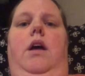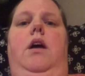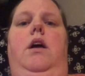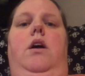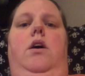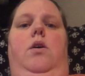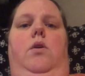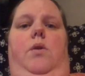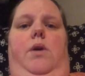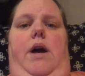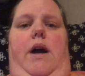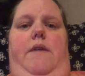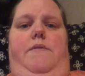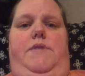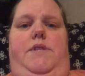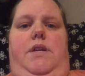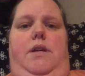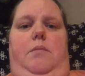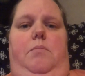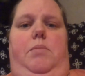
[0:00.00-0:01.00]
You'll have
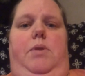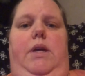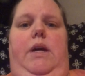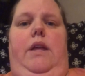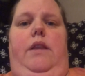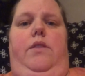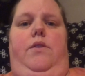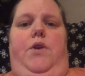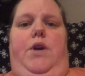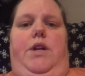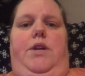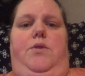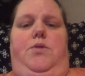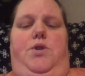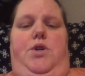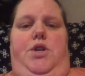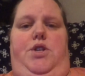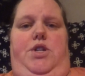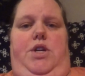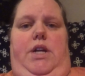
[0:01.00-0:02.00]
to complete 3
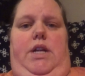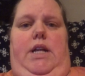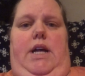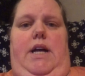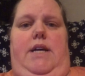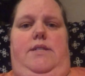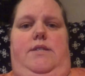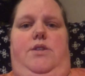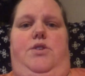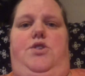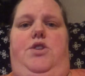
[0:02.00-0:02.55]
nutrition classes.